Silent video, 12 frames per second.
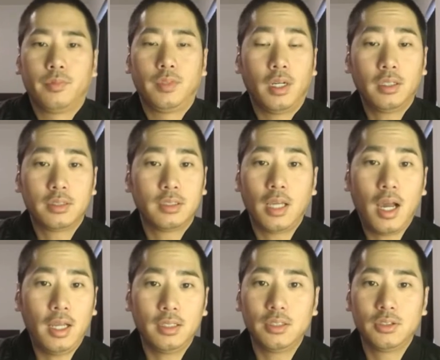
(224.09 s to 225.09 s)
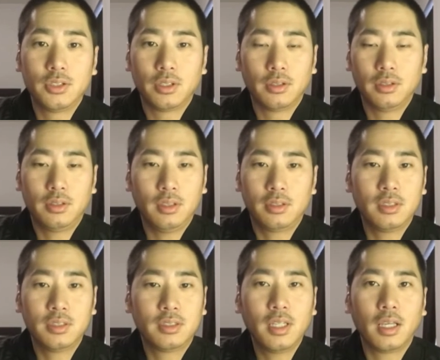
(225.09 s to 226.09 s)
Dunks is hot this year. It's it's
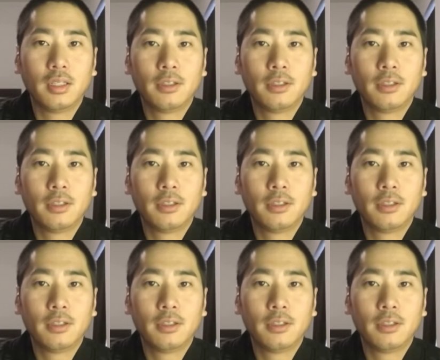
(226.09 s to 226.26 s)
insane.